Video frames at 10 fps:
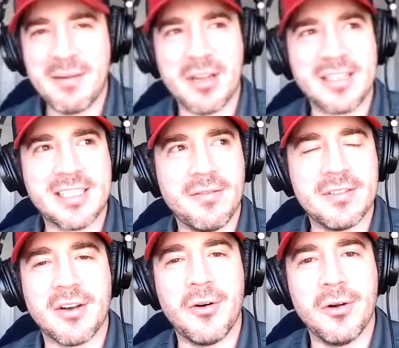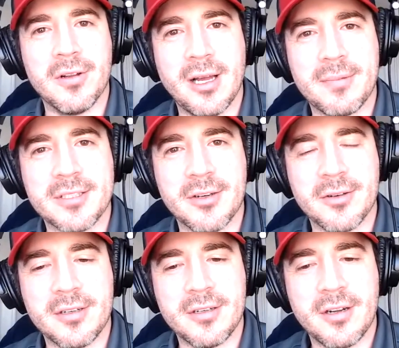itself is a whole
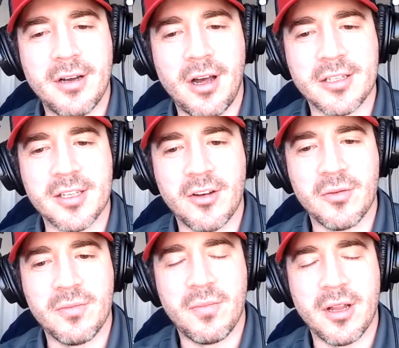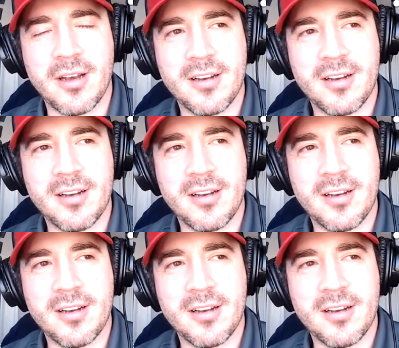episode on its own. But